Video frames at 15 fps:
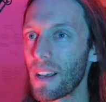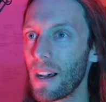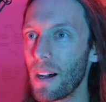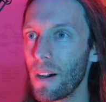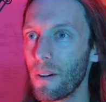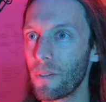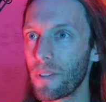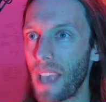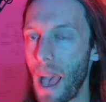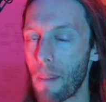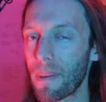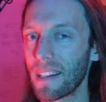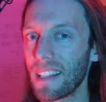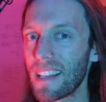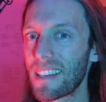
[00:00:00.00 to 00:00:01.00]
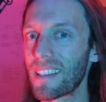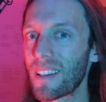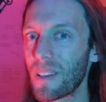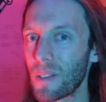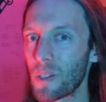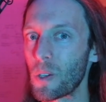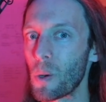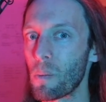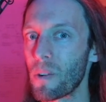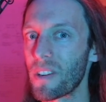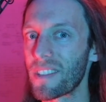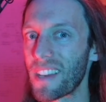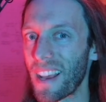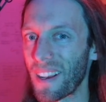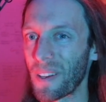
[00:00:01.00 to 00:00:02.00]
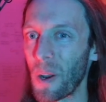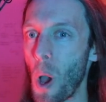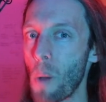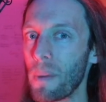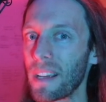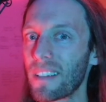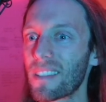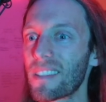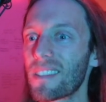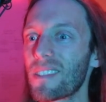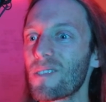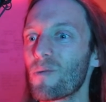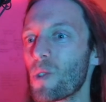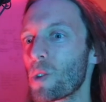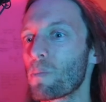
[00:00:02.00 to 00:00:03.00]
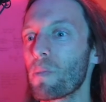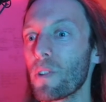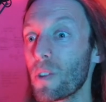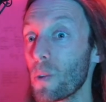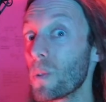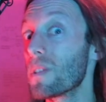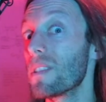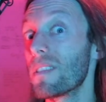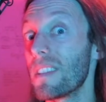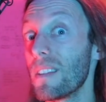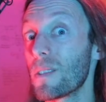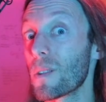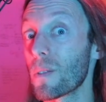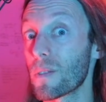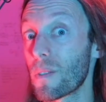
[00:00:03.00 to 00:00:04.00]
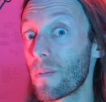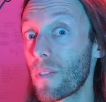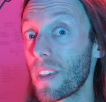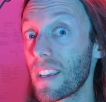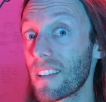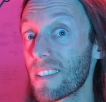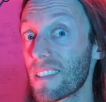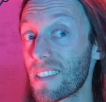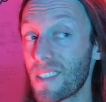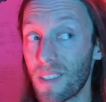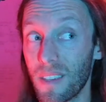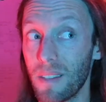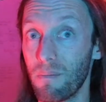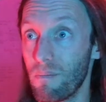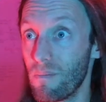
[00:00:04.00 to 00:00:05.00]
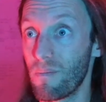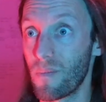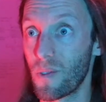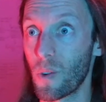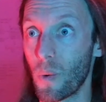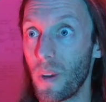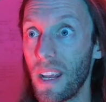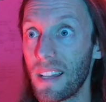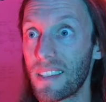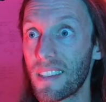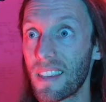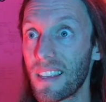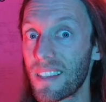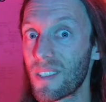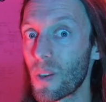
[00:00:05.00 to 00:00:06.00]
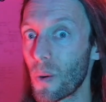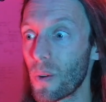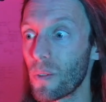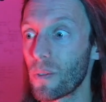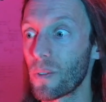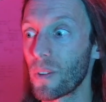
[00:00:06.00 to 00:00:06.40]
of capitalist consumerist economics just produces these sorts of things that creates this sort of